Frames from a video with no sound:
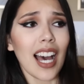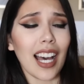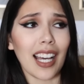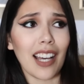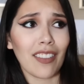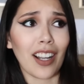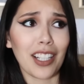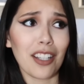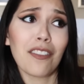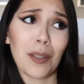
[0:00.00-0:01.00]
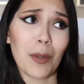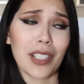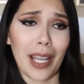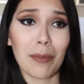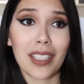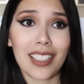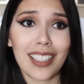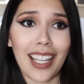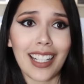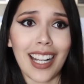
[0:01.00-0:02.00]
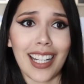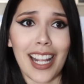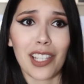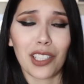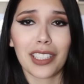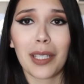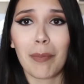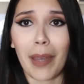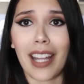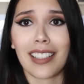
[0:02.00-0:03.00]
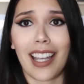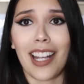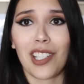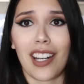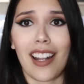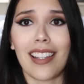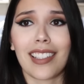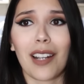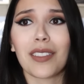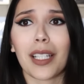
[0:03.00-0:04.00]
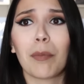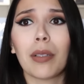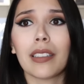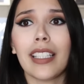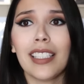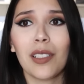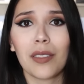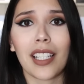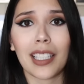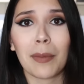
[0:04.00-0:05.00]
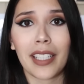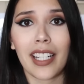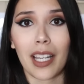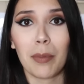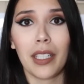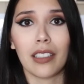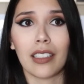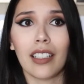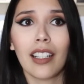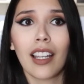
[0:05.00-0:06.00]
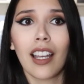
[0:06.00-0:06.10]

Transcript: I've gotten it a few more times since then, and I literally begged the hygienist. I was like, please don't tell him I need IPR.